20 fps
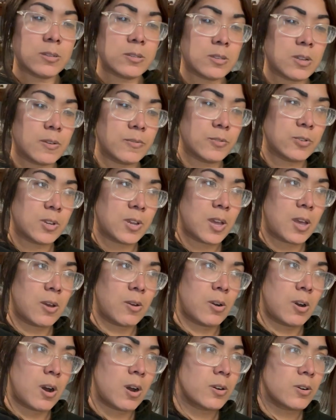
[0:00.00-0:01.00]
stuff to
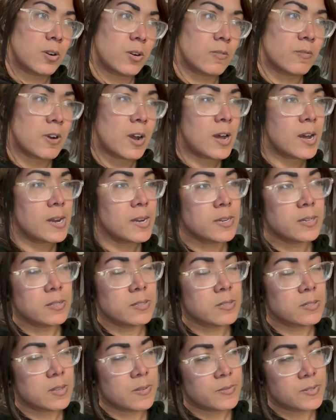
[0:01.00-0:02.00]
get on her ride and
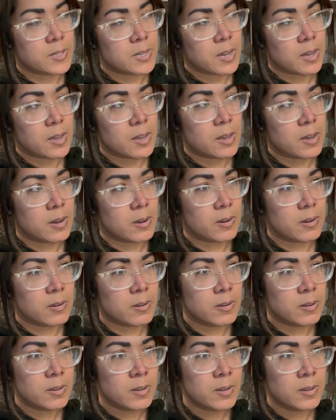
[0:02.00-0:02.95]
stuff to get here,